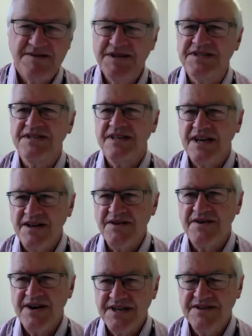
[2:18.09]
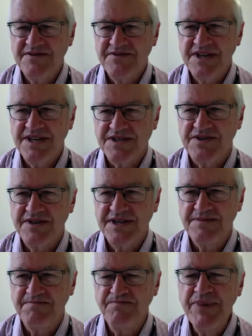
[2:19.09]
It's at the other end of the
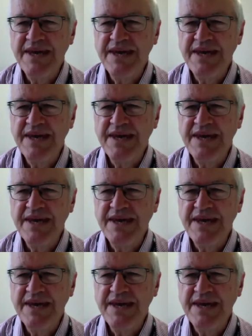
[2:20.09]
extreme.